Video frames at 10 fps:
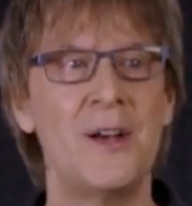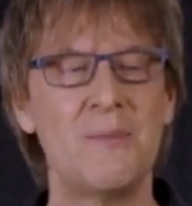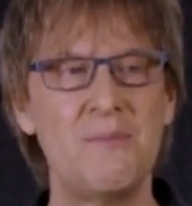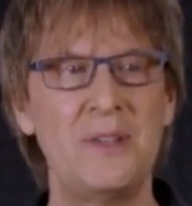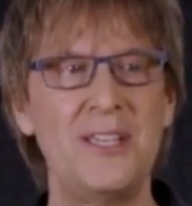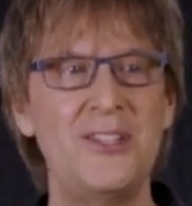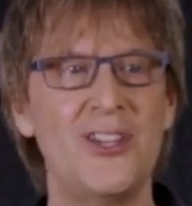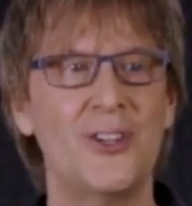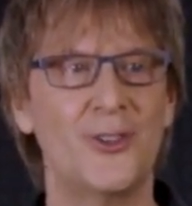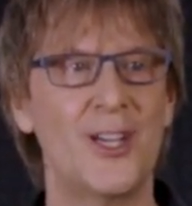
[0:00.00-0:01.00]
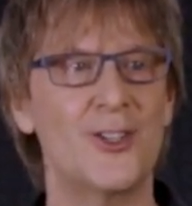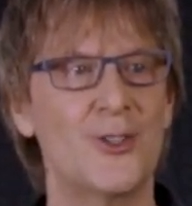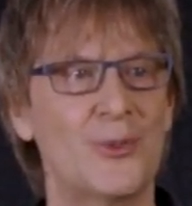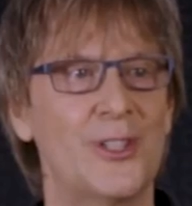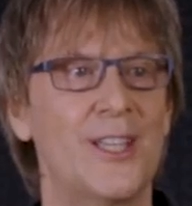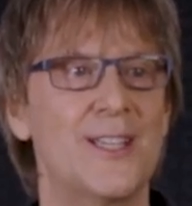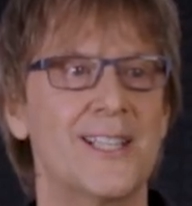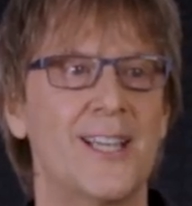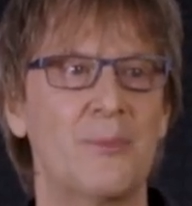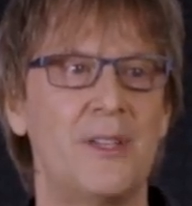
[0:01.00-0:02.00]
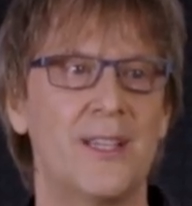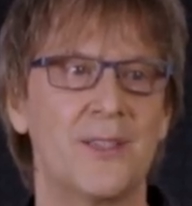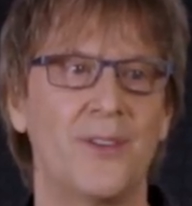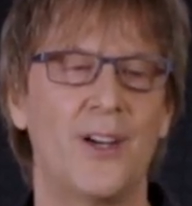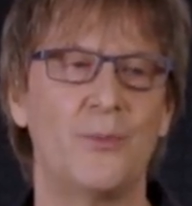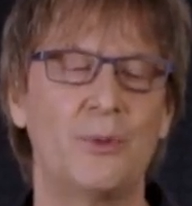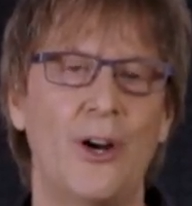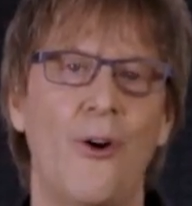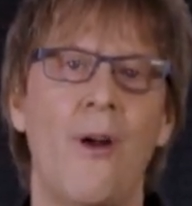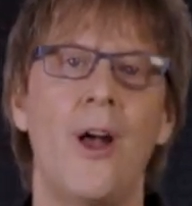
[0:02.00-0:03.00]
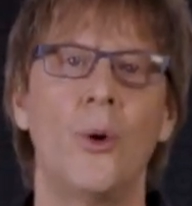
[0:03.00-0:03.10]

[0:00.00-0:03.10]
mid-generation release like PS5 Pro,